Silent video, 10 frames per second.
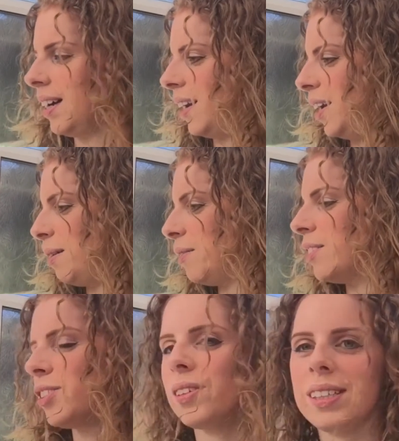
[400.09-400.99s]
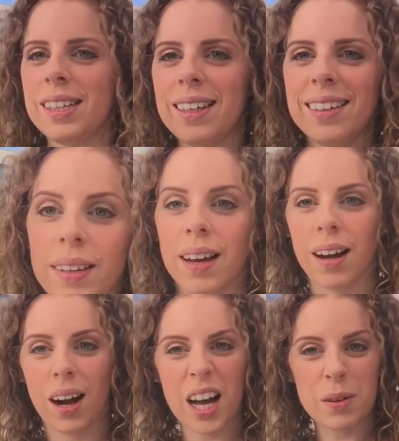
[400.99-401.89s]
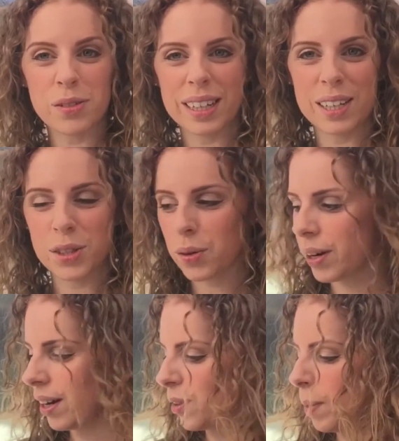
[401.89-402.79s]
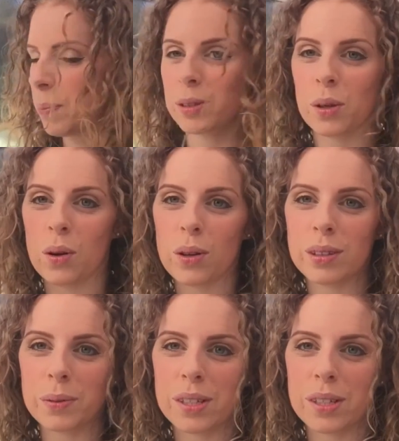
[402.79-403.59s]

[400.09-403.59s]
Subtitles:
I hope you enjoyed it. I always really enjoy other people's hauls,